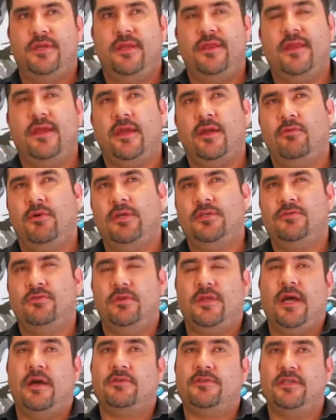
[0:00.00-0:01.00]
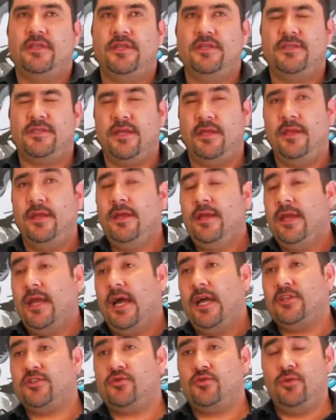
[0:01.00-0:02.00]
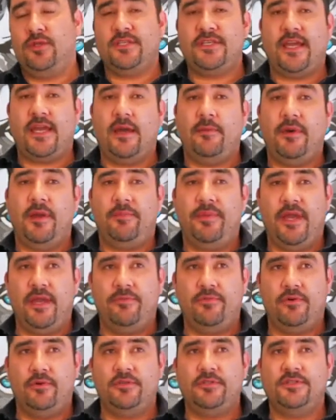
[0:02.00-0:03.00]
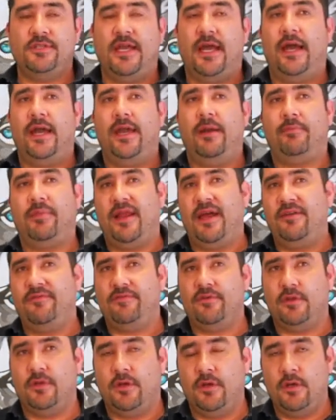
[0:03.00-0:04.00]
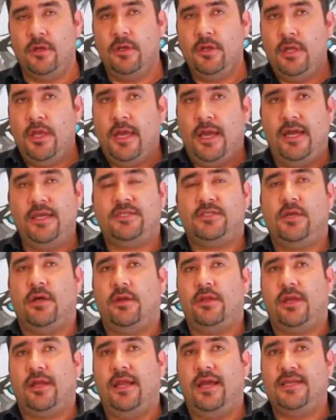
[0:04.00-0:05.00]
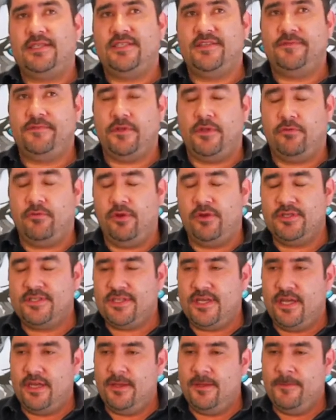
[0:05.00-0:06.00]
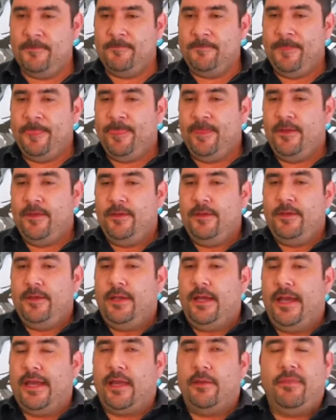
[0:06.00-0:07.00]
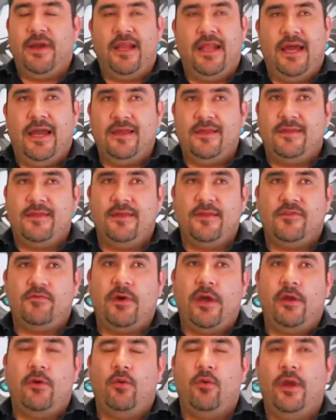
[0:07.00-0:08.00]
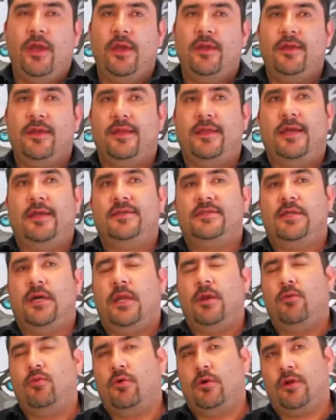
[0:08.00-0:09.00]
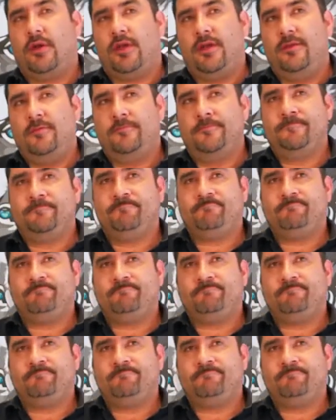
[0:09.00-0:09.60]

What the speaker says: I think it was 2010. As soon as I got my papers, I applied for the, I started classes for the real estate. I got my license right away, and I started working.